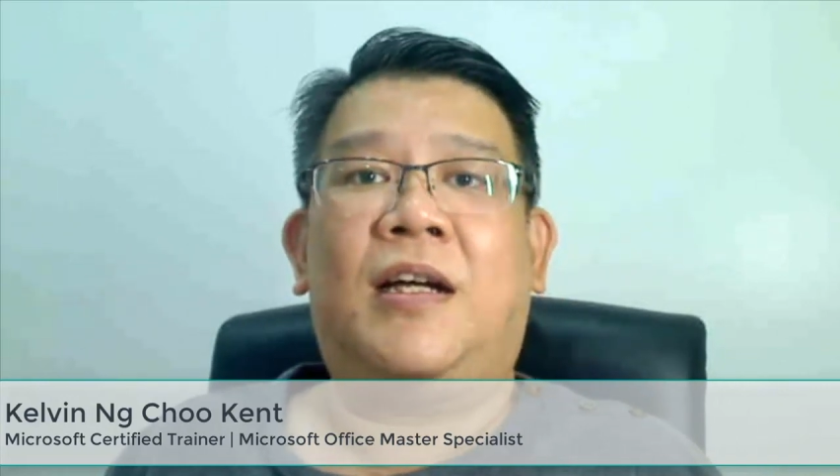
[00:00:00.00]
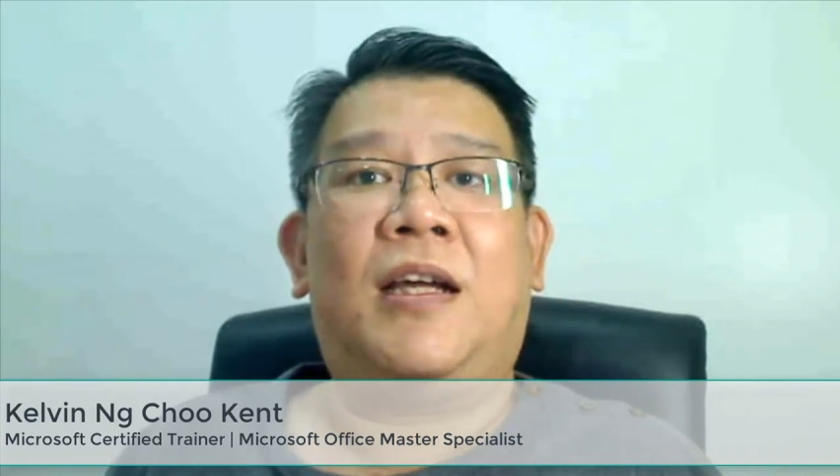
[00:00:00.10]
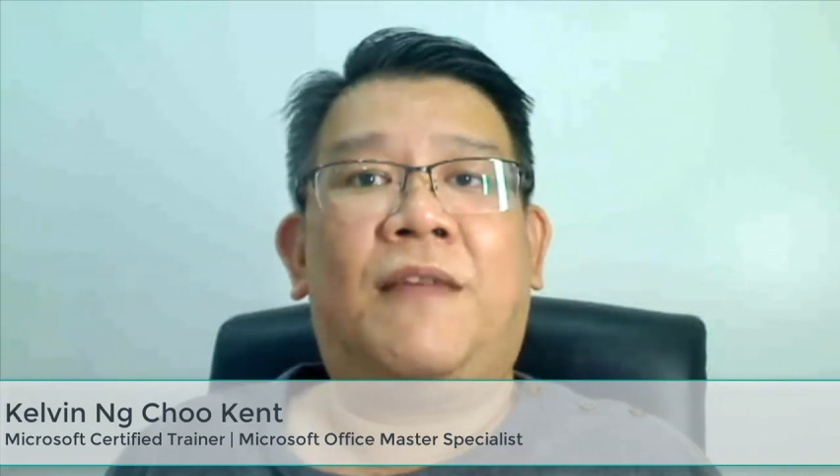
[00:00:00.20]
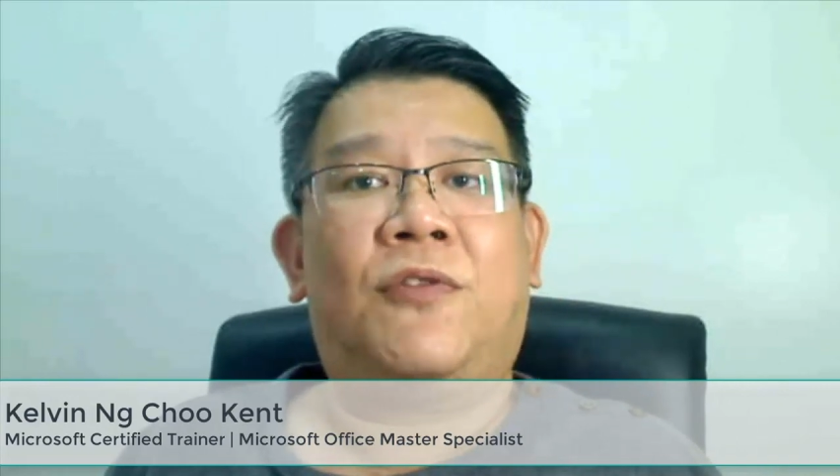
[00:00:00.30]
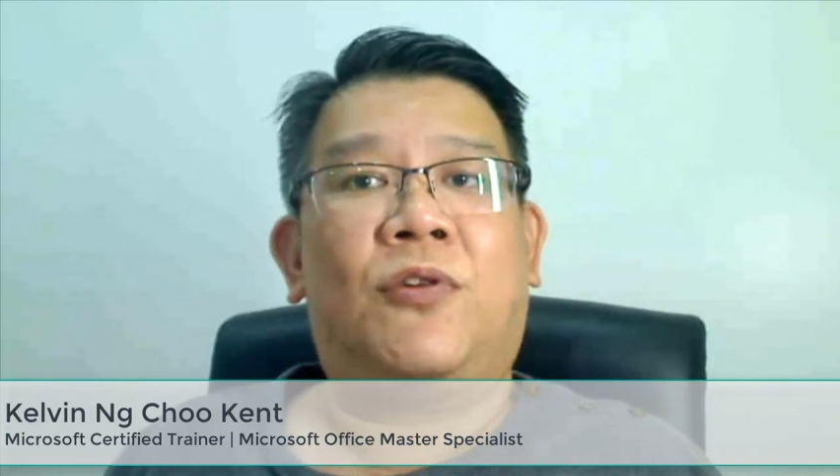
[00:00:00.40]
I
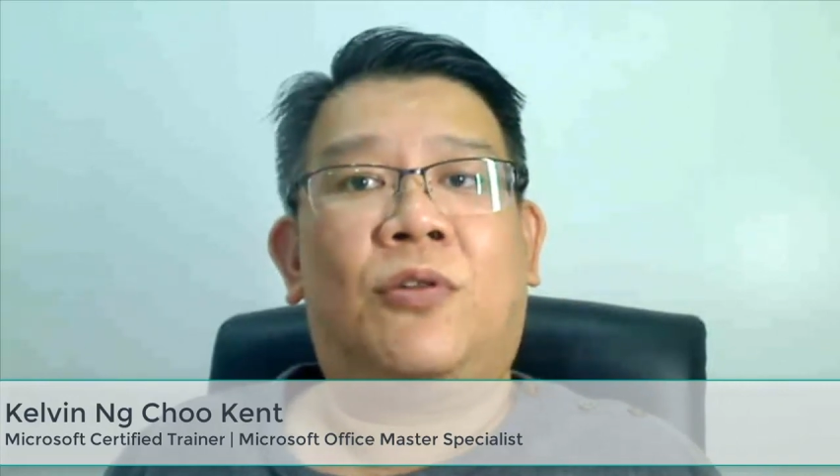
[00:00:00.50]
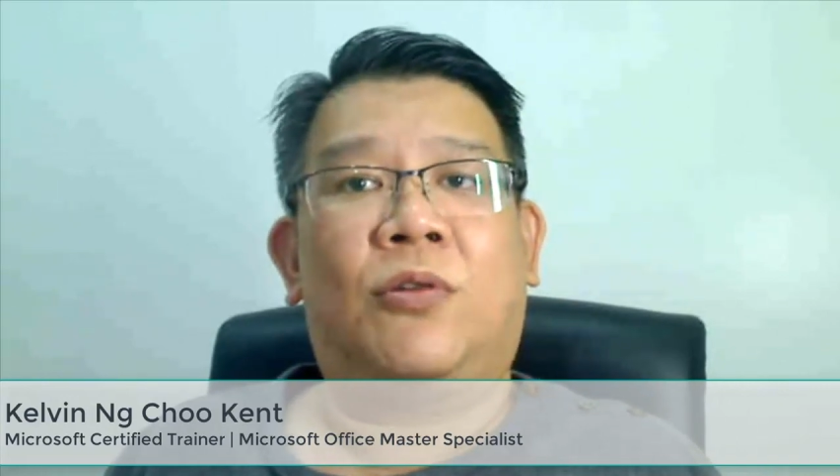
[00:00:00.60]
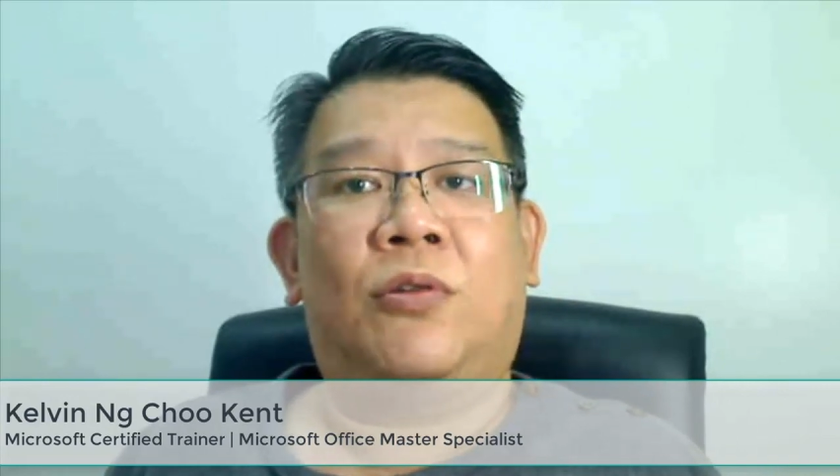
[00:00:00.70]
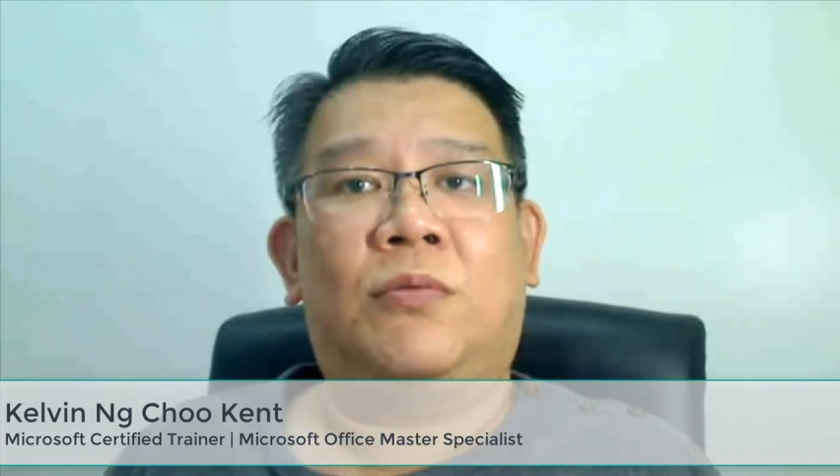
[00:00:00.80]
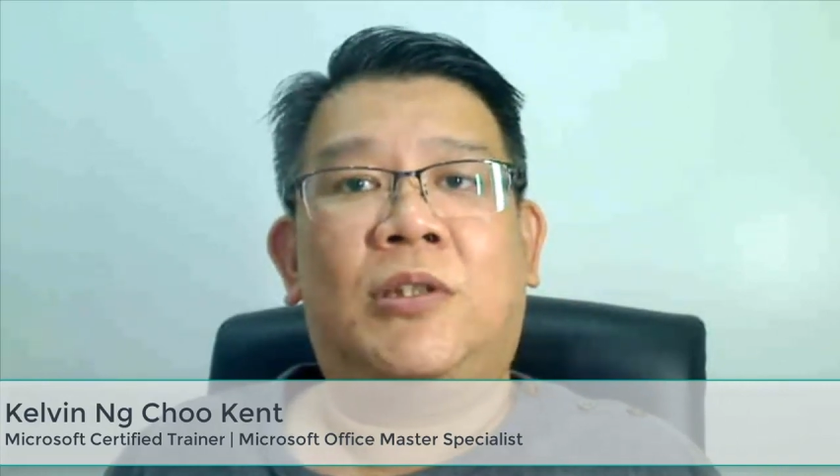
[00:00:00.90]
have taught
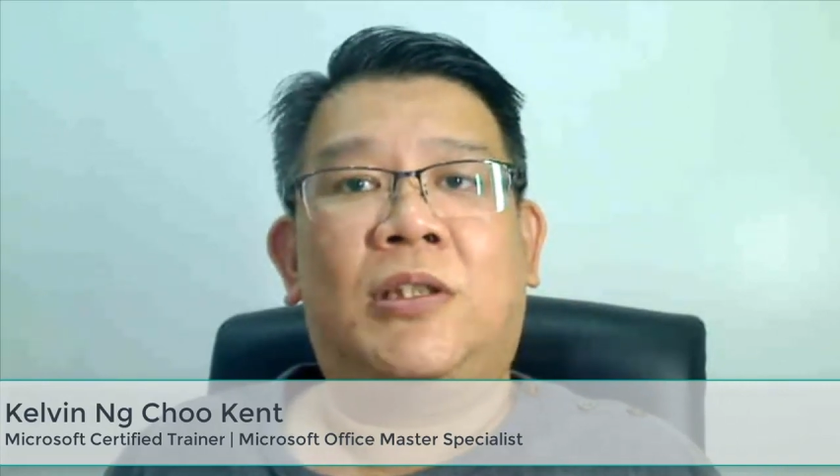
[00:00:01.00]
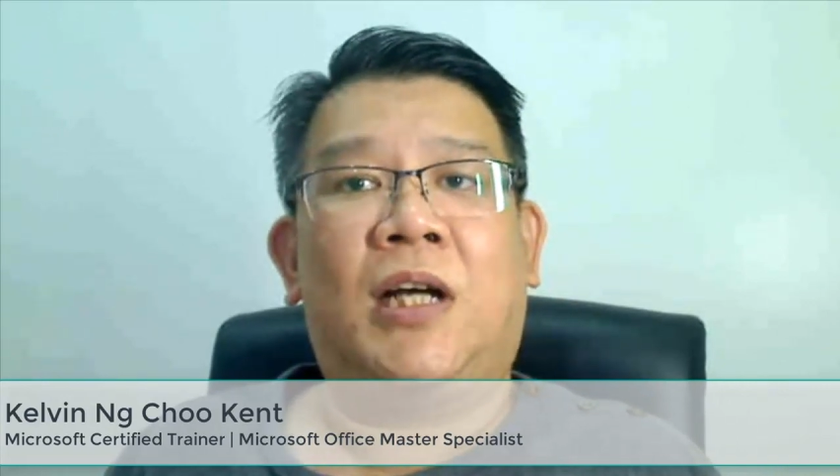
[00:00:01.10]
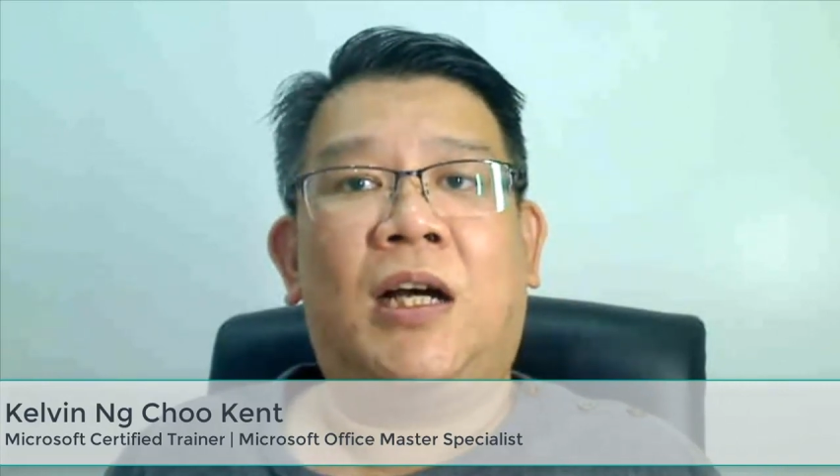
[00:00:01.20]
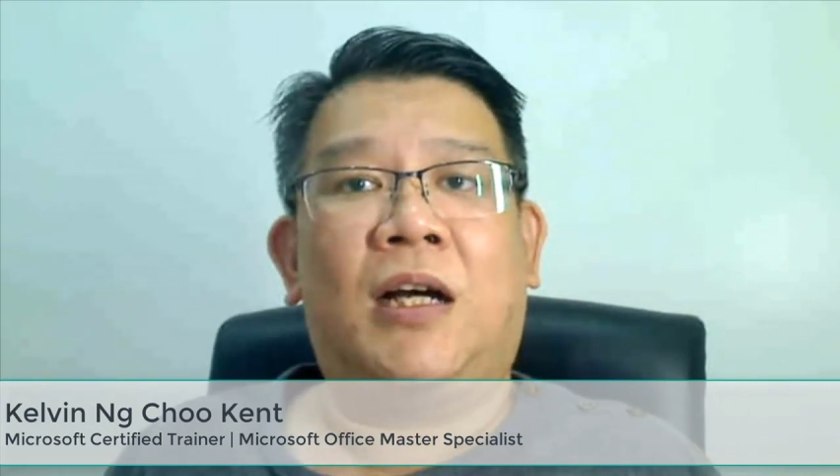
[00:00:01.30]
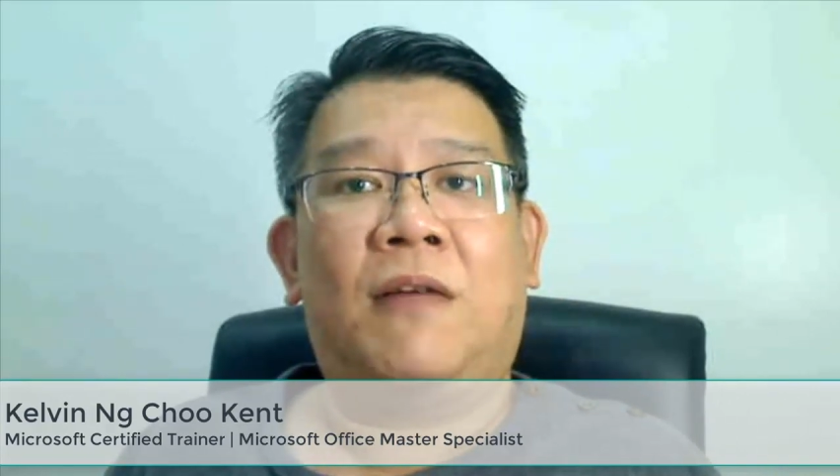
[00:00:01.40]
over
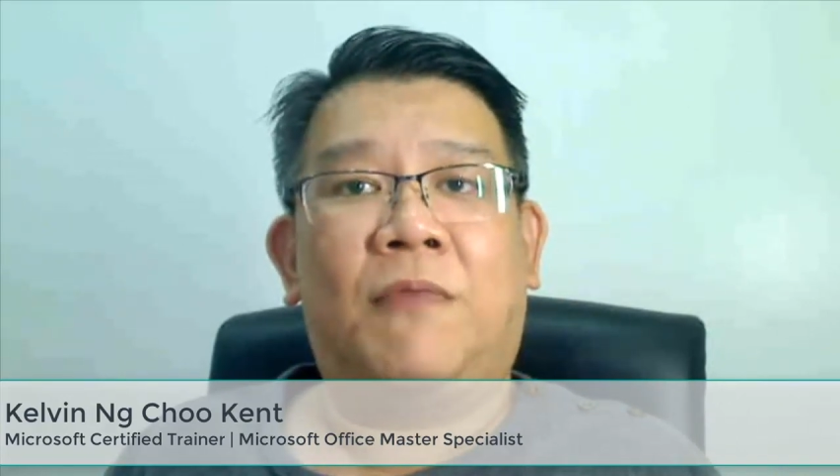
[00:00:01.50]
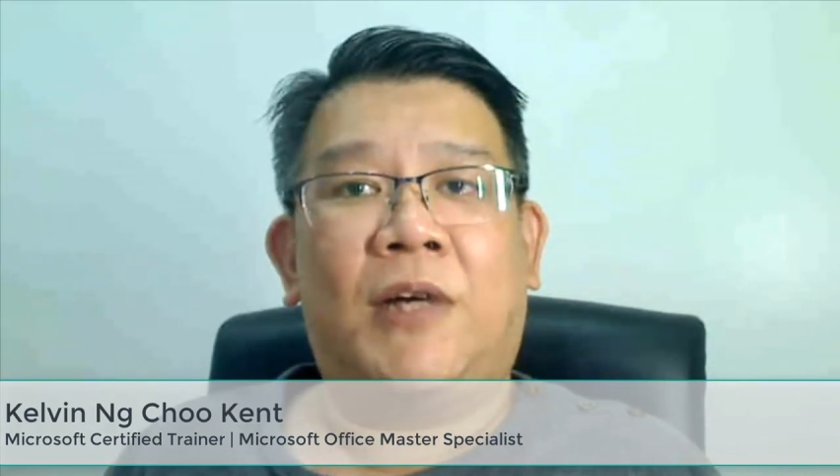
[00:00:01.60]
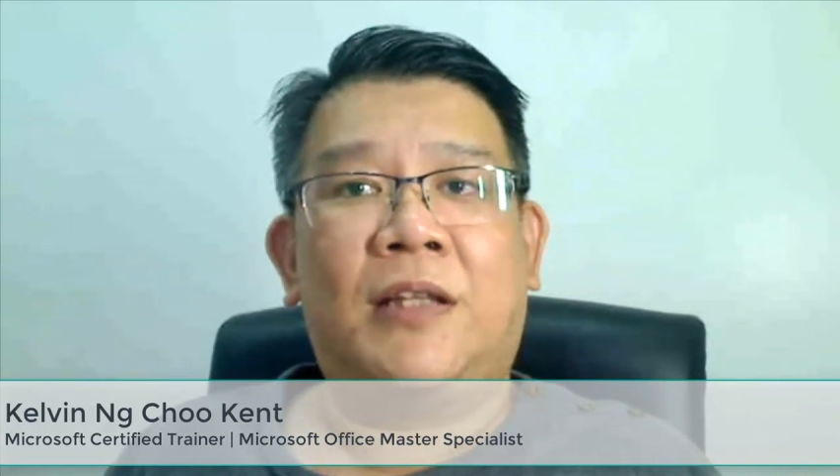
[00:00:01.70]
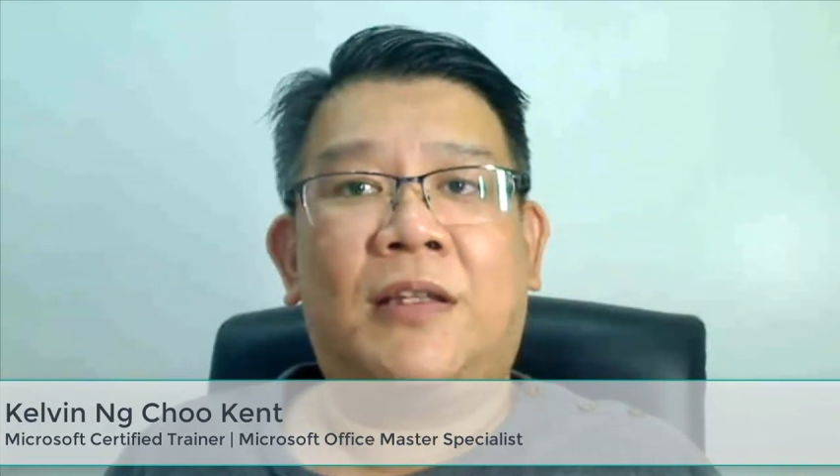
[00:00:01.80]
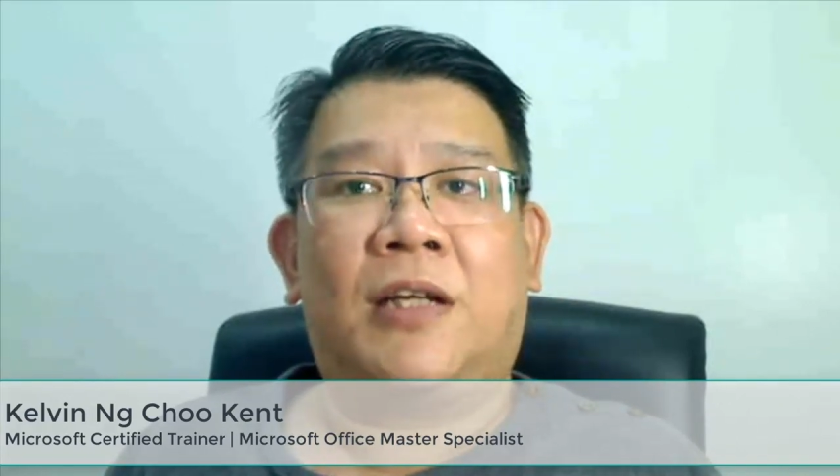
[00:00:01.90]

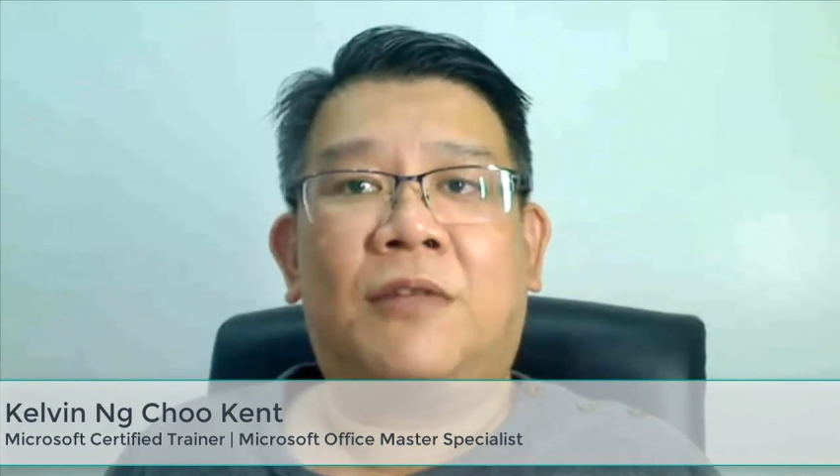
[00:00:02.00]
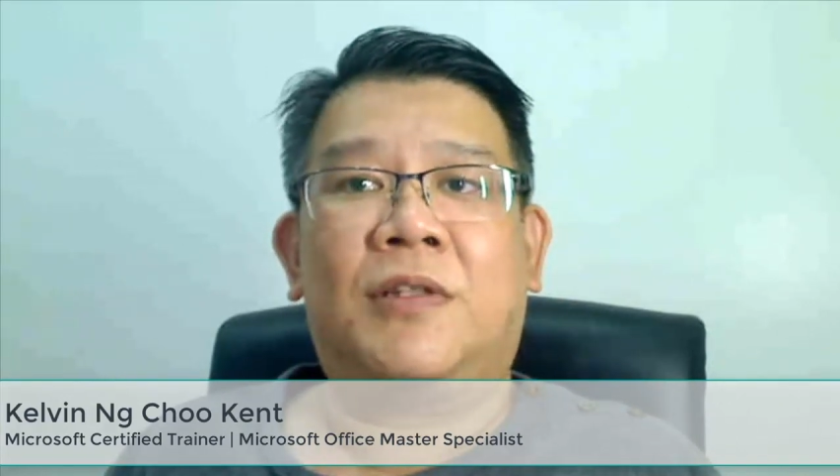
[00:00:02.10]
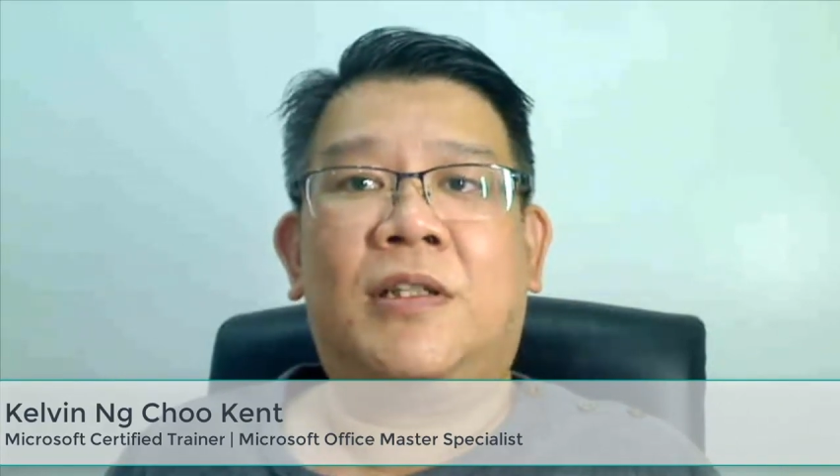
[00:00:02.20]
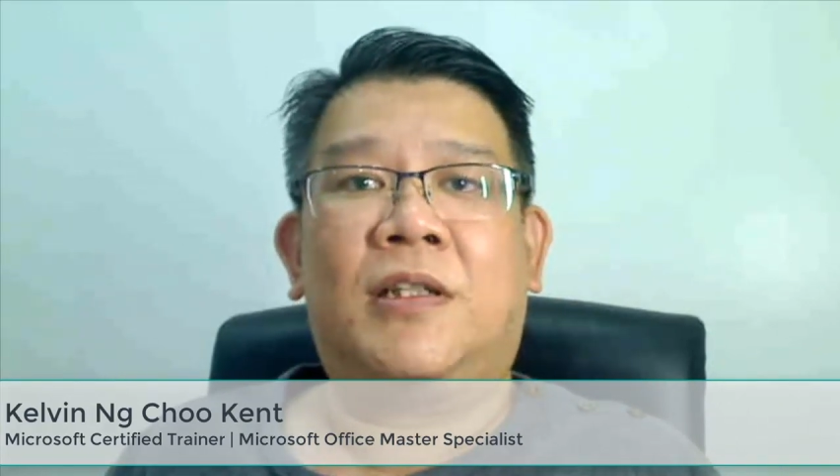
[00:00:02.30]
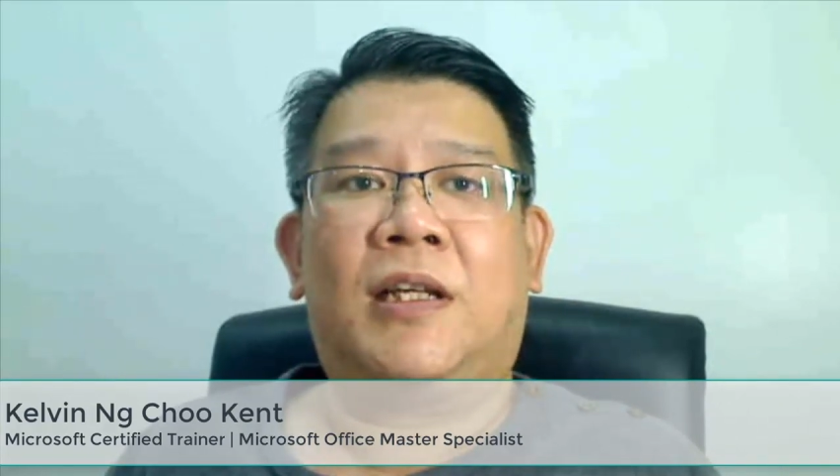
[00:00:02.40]
1,000